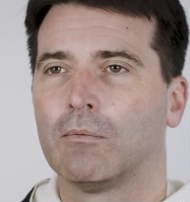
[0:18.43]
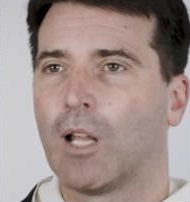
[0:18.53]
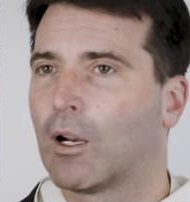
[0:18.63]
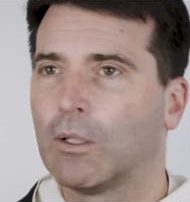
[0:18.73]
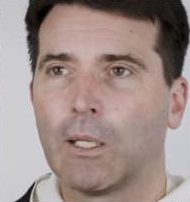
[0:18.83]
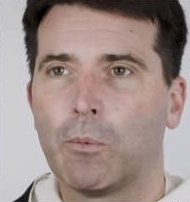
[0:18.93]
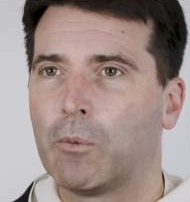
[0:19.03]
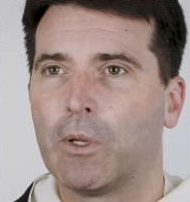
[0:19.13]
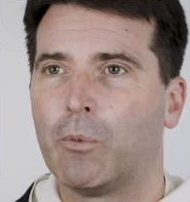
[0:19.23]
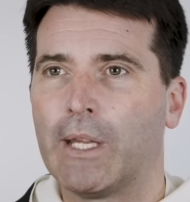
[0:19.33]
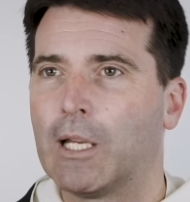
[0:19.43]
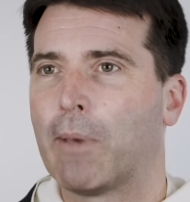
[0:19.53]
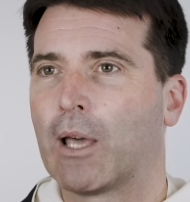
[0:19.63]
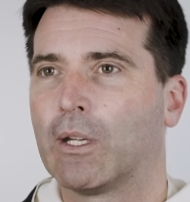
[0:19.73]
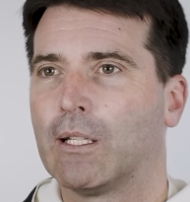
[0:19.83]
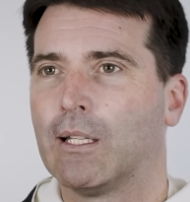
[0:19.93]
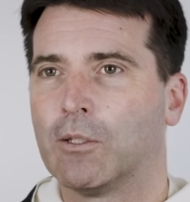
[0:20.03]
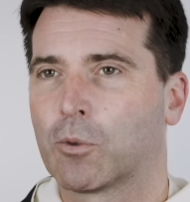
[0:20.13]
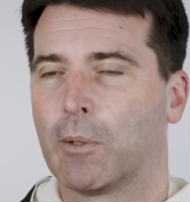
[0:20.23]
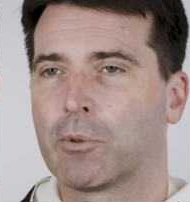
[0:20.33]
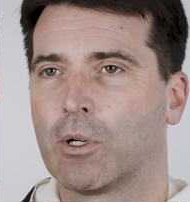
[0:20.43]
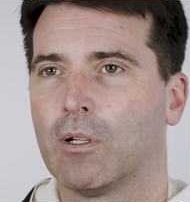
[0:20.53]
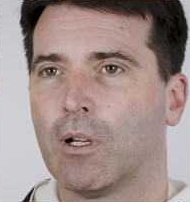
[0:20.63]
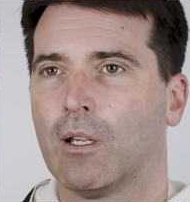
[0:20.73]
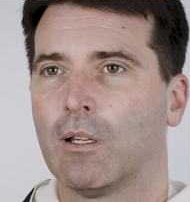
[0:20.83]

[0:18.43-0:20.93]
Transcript: not only when we read about it in Scripture,